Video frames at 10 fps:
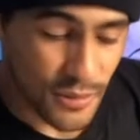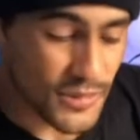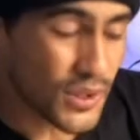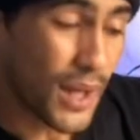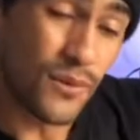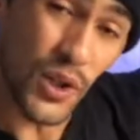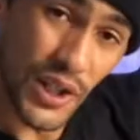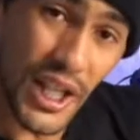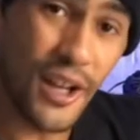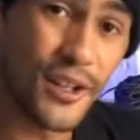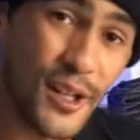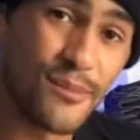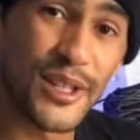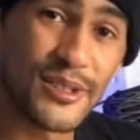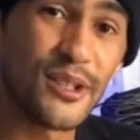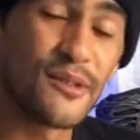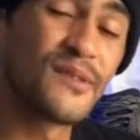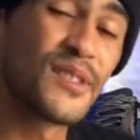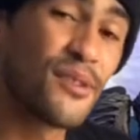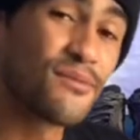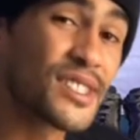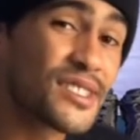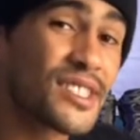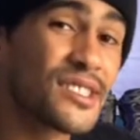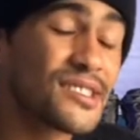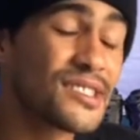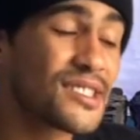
So I've learned how to love myself, if that makes sense.